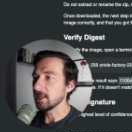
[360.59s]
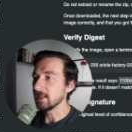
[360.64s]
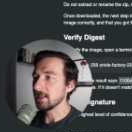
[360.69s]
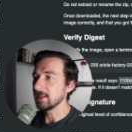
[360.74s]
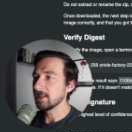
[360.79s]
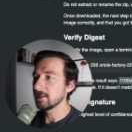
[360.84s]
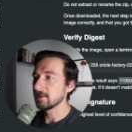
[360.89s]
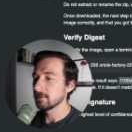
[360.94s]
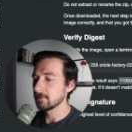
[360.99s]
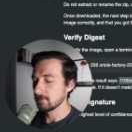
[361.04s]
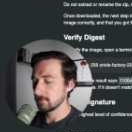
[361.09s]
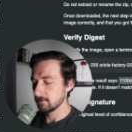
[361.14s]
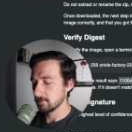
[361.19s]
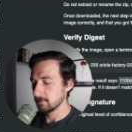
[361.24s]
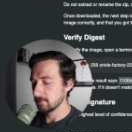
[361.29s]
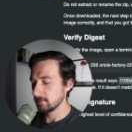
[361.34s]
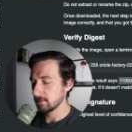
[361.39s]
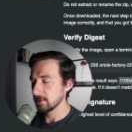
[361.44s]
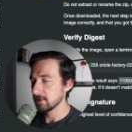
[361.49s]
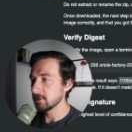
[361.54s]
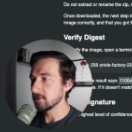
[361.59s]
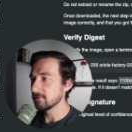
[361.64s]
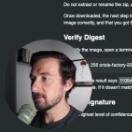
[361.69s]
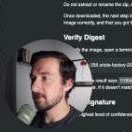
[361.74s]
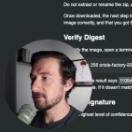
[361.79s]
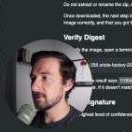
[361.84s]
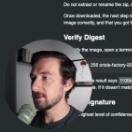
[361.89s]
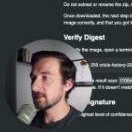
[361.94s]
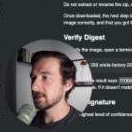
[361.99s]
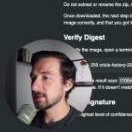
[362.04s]
a
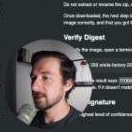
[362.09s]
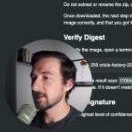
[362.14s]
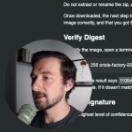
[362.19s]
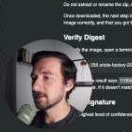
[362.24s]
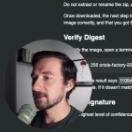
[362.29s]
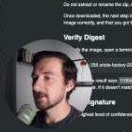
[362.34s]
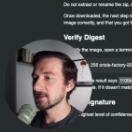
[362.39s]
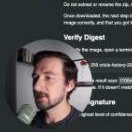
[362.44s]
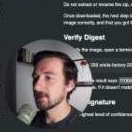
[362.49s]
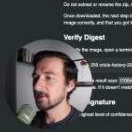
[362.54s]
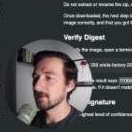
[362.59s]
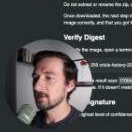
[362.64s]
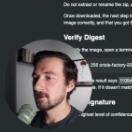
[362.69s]
256.